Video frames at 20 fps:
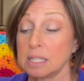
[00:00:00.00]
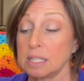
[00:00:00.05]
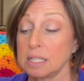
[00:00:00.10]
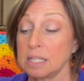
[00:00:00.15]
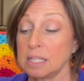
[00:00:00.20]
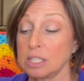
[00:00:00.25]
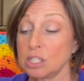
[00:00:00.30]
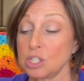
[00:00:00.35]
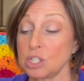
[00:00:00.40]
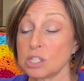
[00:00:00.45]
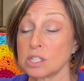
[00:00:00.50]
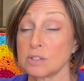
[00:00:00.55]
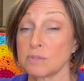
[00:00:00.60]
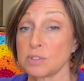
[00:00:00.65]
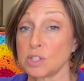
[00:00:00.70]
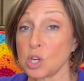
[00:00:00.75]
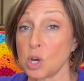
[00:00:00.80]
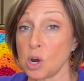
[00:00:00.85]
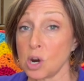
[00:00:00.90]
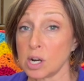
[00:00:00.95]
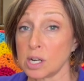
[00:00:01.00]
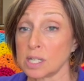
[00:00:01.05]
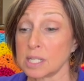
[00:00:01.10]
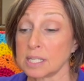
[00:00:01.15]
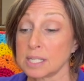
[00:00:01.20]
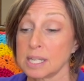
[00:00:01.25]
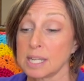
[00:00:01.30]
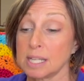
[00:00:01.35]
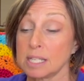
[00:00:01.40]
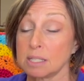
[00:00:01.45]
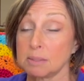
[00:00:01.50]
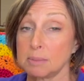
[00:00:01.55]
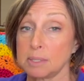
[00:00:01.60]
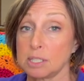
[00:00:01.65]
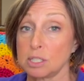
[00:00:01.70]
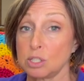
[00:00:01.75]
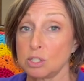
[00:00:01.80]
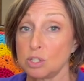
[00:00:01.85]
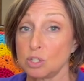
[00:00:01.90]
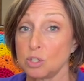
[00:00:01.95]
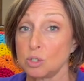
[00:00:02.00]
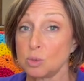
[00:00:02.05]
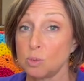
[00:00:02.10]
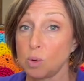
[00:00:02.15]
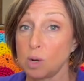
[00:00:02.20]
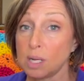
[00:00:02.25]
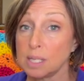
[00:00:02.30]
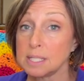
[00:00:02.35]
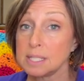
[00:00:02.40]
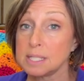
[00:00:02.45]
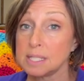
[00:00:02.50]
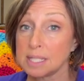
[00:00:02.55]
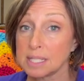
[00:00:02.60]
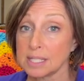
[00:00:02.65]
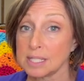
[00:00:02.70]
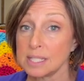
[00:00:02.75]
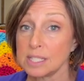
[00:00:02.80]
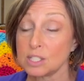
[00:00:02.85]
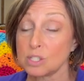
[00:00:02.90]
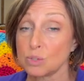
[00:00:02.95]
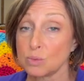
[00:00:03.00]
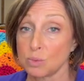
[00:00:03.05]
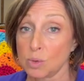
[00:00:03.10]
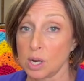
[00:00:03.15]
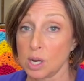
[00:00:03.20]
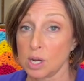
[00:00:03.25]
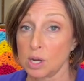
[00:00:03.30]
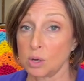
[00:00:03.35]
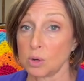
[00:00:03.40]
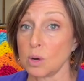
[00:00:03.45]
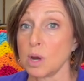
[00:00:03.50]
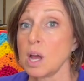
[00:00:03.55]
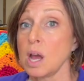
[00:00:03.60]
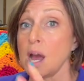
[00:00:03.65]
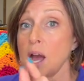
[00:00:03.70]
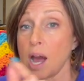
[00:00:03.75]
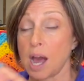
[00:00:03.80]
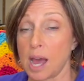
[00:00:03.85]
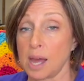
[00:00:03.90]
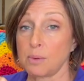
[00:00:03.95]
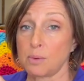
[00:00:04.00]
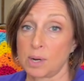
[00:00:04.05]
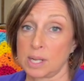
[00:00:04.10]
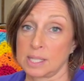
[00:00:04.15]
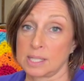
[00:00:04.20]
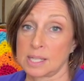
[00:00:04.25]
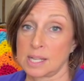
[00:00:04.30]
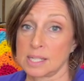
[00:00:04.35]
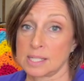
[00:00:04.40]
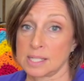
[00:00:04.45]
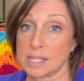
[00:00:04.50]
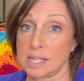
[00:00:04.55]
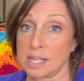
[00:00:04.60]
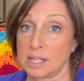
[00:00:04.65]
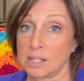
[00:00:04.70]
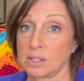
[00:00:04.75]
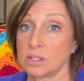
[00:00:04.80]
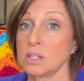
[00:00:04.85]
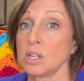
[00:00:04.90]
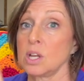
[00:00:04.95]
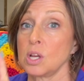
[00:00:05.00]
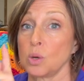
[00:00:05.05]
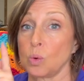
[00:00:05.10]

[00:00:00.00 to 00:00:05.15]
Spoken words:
inches of yarn it takes me to do one 6-inch row, I write that down.